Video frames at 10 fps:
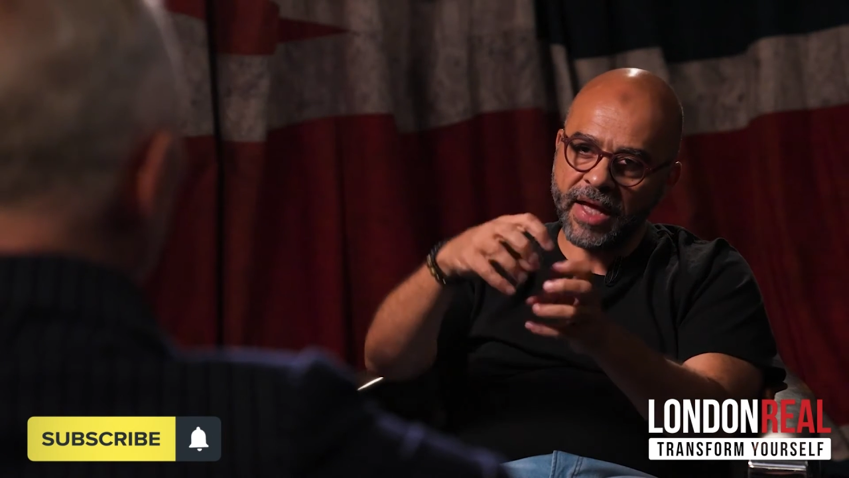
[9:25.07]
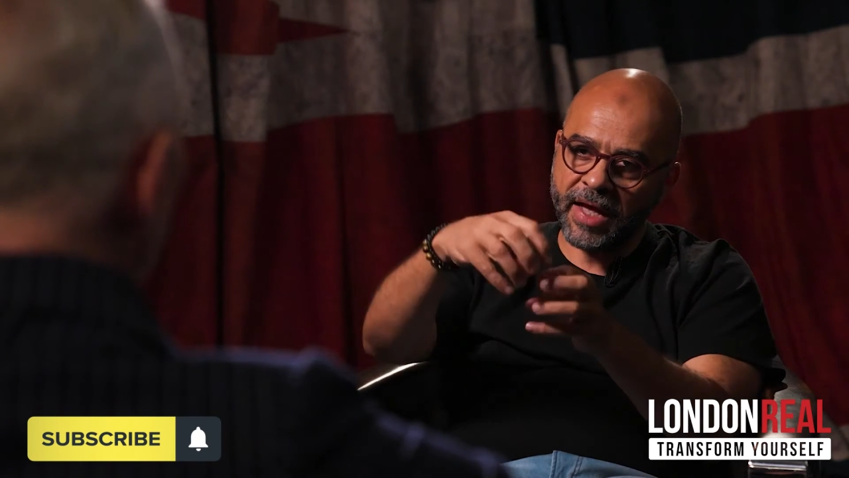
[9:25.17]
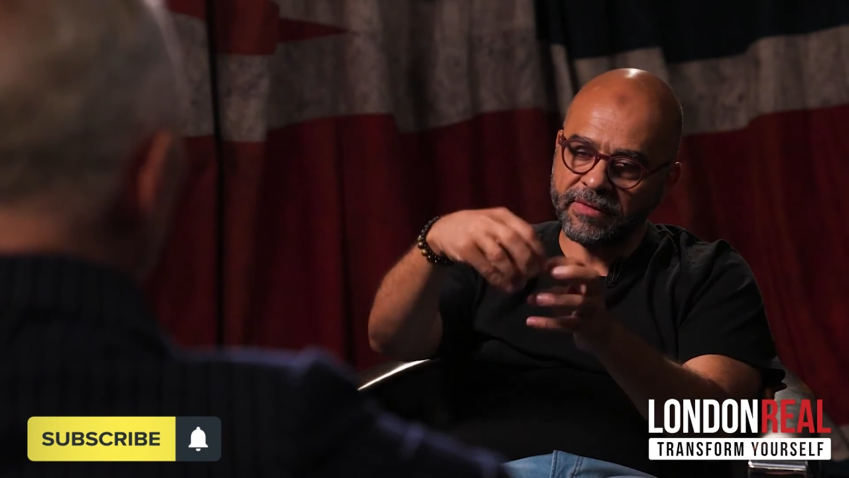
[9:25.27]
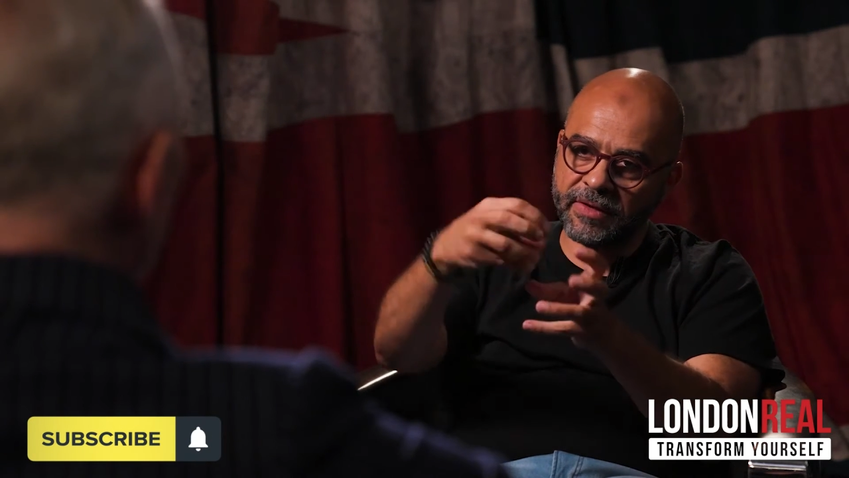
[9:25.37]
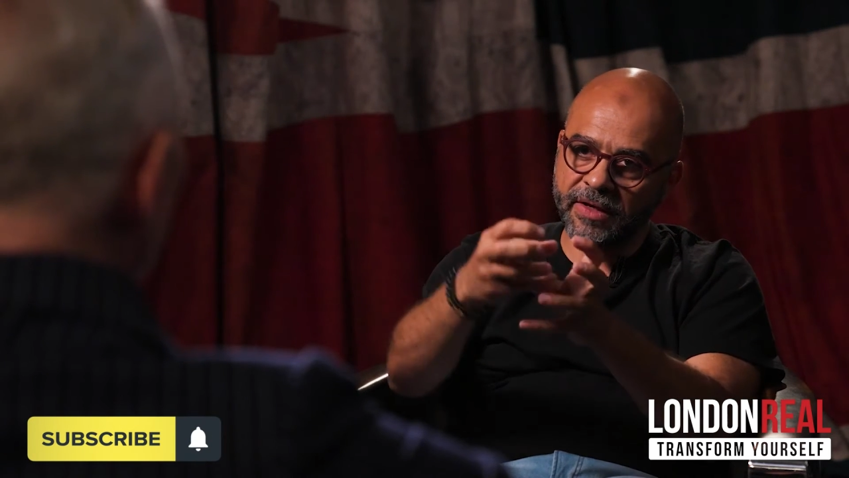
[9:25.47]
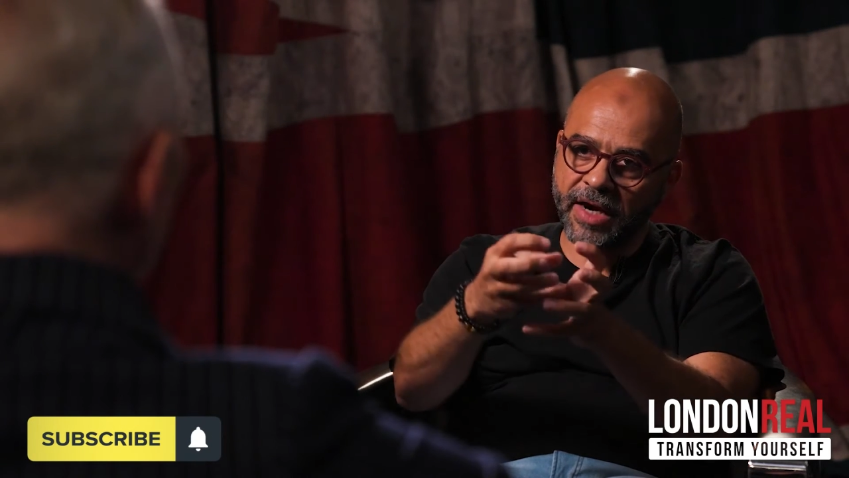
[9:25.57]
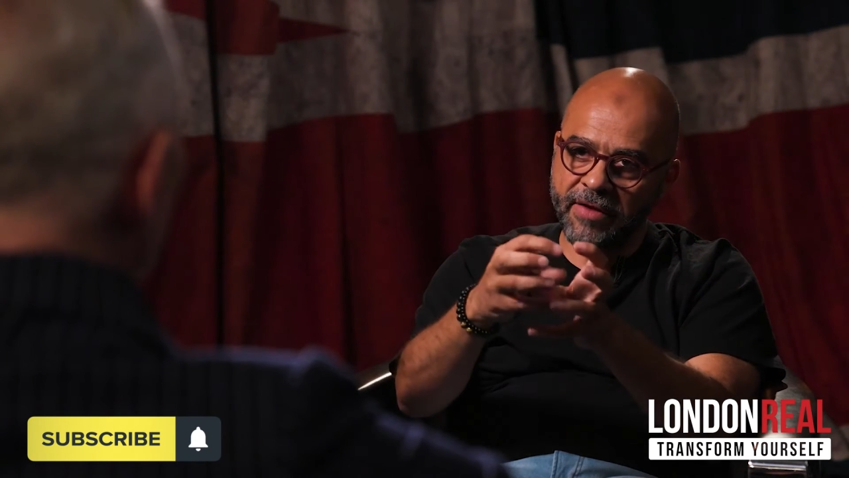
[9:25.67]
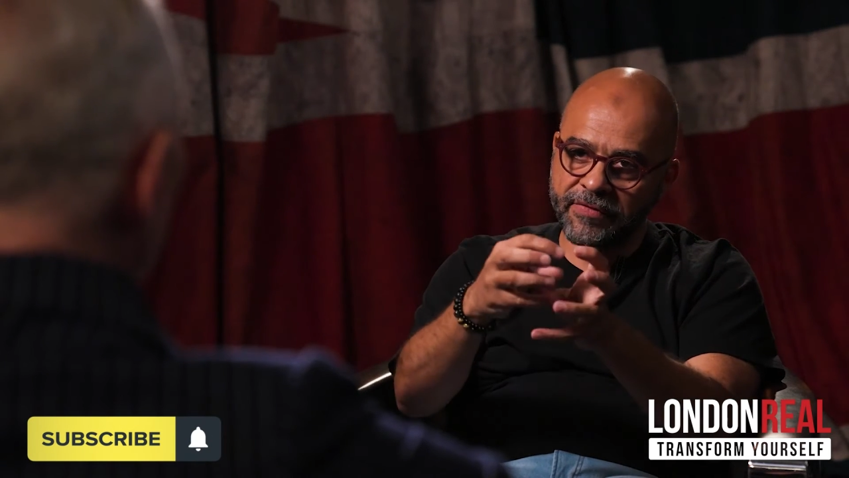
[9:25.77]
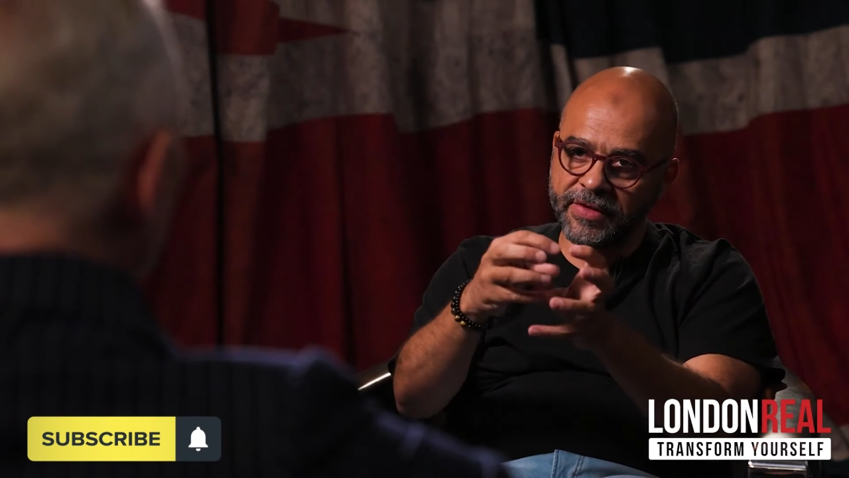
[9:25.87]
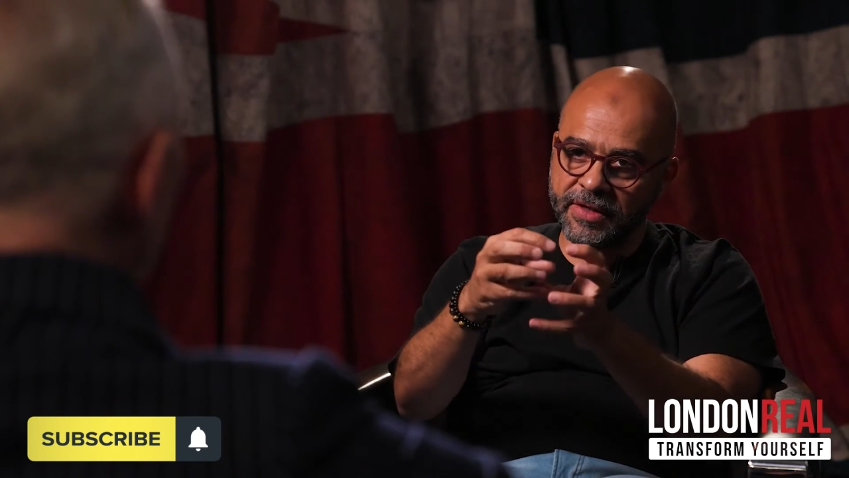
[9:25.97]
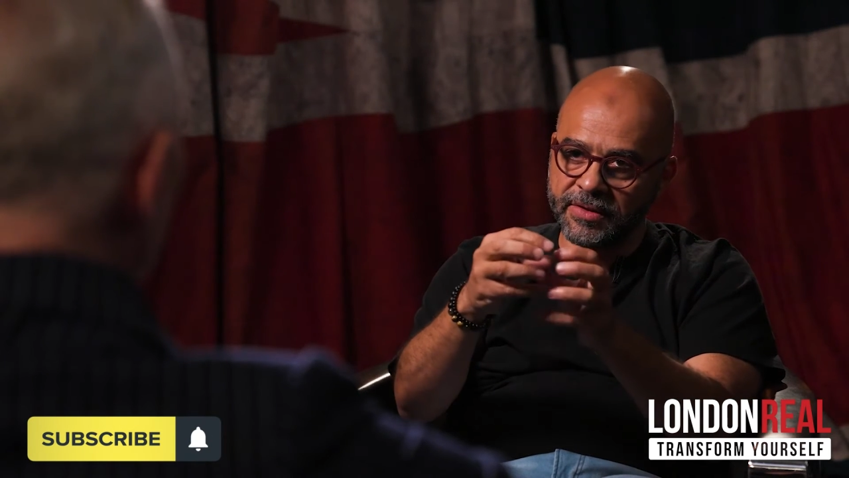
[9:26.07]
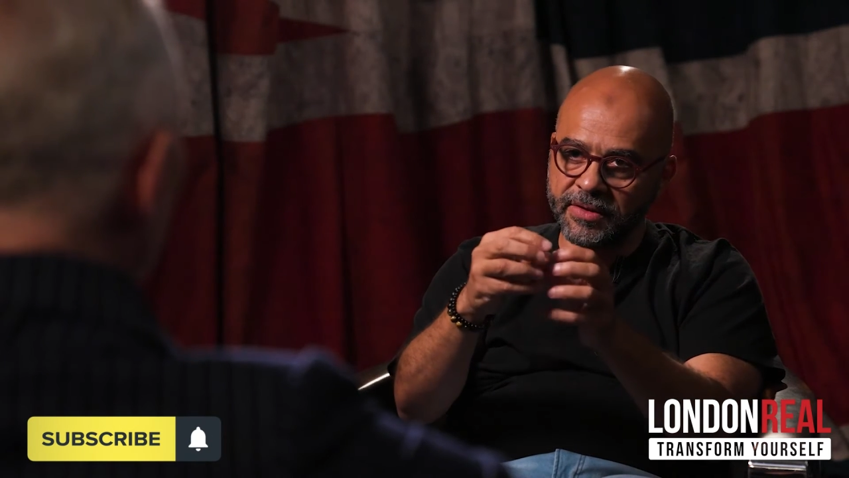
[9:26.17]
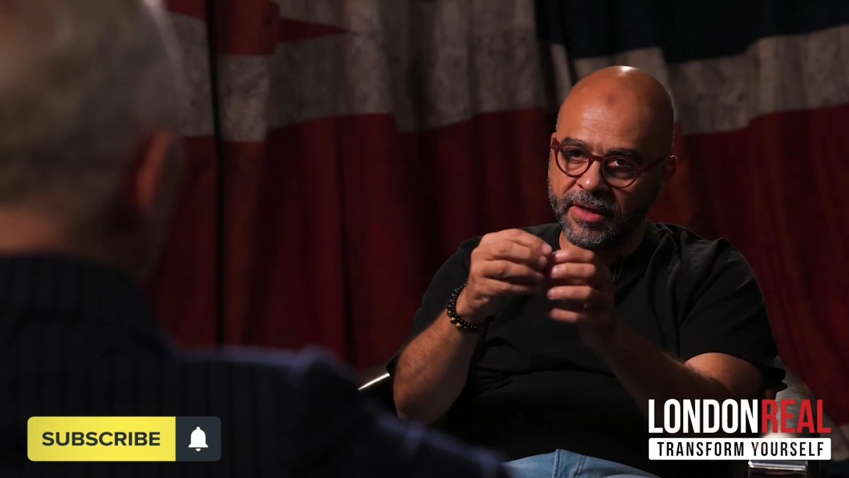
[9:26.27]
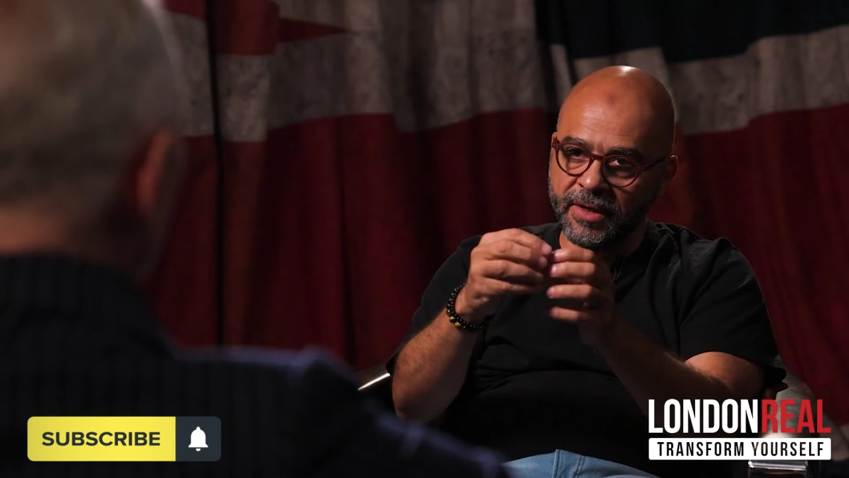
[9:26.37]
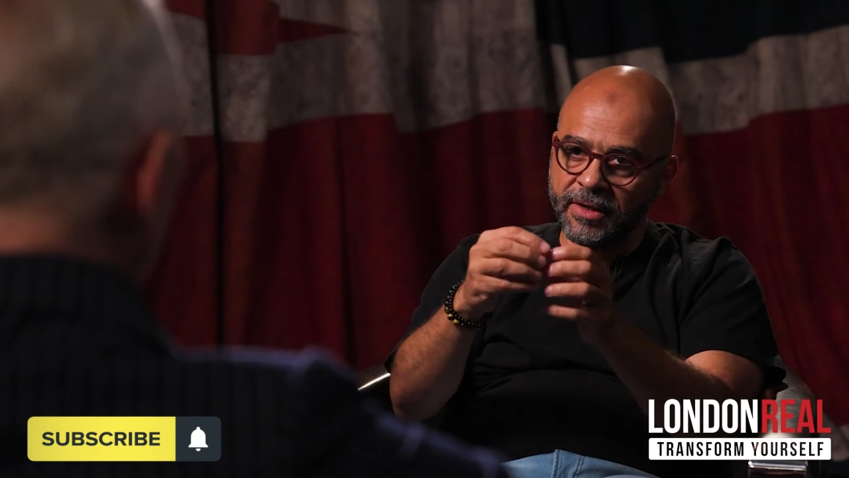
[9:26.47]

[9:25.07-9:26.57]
handcrafted,